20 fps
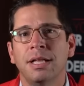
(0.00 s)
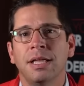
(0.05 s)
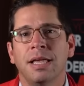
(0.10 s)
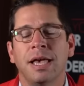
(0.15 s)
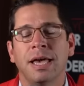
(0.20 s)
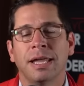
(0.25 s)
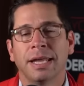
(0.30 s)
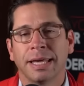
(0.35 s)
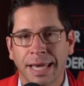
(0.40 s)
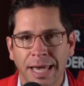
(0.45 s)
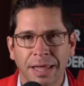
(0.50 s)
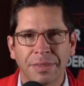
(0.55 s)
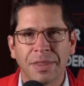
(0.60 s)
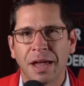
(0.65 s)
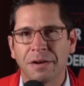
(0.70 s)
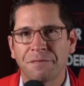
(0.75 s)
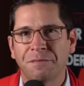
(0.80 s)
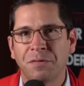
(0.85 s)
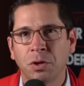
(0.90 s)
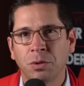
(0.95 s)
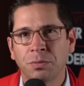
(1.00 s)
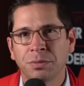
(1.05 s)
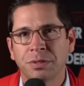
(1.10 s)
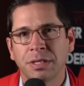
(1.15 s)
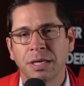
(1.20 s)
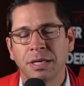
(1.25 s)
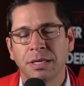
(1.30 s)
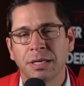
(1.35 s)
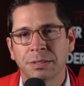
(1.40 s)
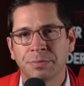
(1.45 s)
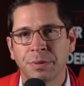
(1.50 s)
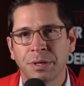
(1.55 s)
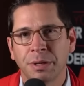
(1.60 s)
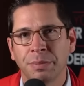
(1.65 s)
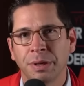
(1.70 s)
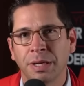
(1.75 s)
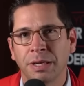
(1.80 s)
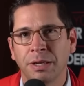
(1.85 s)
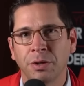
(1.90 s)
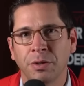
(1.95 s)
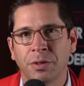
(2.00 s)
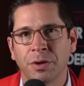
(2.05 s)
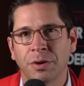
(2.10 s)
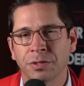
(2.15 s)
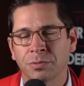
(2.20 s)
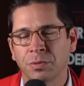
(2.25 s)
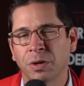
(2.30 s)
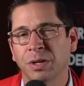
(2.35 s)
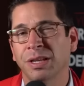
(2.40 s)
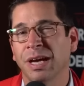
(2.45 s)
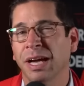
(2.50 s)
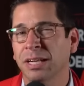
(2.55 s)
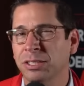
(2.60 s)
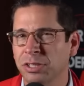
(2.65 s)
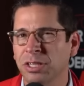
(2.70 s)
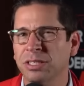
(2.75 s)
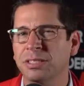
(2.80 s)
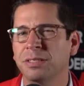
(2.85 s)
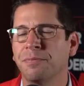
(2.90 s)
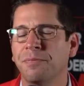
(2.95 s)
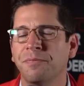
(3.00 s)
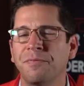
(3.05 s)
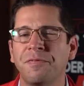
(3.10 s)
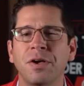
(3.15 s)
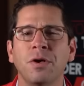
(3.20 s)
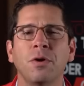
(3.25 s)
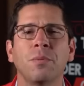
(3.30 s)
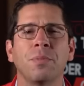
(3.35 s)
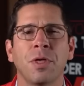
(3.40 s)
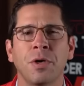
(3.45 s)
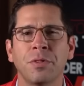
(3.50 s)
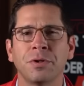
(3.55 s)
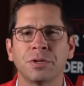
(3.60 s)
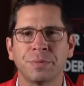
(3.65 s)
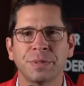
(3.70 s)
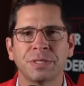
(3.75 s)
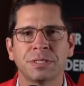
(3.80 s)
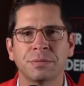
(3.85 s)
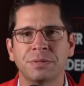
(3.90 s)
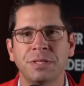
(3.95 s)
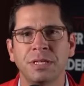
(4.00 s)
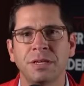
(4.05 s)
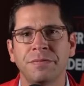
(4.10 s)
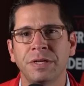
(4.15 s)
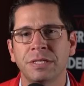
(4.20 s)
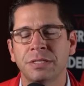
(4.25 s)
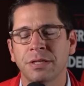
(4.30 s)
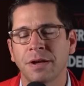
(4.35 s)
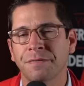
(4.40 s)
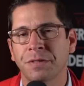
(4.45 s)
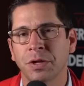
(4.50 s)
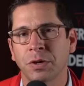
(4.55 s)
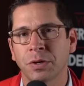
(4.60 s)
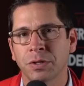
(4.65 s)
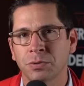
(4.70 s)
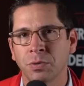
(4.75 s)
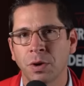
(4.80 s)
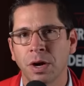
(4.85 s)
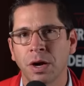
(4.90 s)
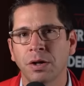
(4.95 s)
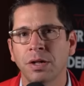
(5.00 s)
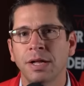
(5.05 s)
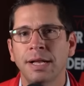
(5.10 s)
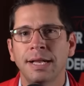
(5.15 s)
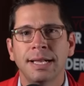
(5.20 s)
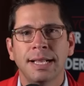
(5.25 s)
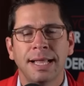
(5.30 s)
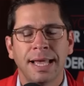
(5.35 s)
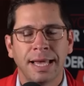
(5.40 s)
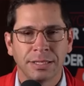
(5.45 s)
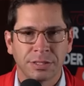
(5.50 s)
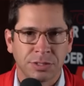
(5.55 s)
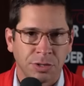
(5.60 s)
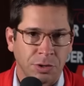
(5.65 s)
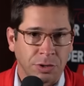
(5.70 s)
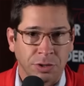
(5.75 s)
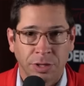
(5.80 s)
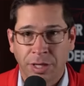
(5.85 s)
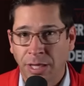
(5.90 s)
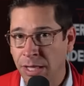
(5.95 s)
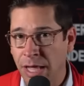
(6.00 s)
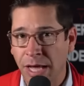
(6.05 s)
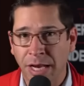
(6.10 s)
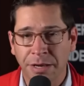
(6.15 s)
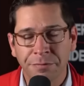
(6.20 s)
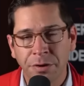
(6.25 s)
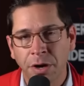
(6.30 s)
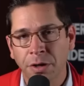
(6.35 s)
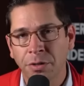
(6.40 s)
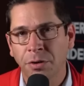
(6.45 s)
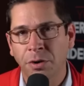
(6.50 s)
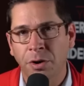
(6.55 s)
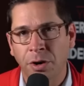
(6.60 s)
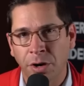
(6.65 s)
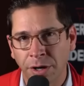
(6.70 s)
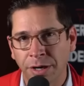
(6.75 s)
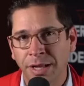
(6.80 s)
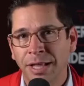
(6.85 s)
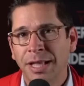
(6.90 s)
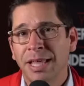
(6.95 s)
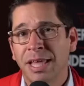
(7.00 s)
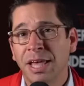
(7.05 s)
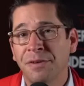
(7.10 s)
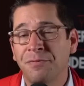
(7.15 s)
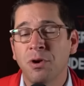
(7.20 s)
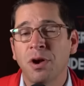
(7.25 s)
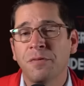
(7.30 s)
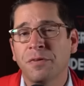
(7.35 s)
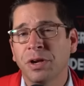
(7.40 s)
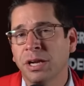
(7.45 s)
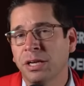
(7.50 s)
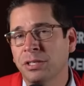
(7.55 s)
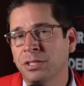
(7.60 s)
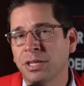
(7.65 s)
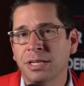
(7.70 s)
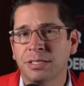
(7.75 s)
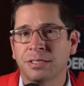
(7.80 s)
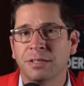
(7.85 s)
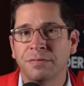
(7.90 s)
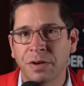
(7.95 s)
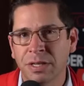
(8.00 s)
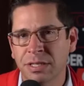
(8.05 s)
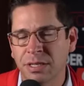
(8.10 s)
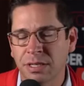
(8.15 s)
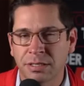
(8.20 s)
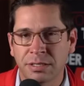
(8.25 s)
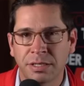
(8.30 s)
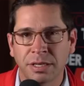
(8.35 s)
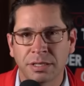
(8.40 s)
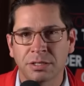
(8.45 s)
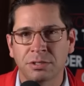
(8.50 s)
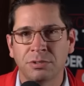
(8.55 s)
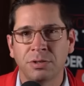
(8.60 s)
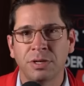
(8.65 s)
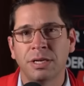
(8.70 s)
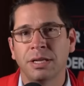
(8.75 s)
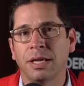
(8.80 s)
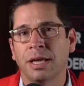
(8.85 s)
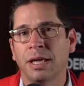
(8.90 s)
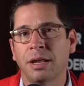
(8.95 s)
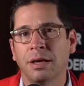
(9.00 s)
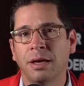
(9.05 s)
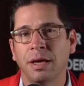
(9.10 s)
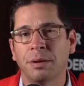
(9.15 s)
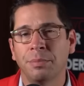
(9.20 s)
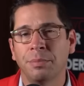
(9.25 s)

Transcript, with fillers: And again, that film scene has been a big deal there as well. Not just film though, there's been some TV stuff there as well, and certainly a lot of other art. If you ever get a chance to visit 6th Street and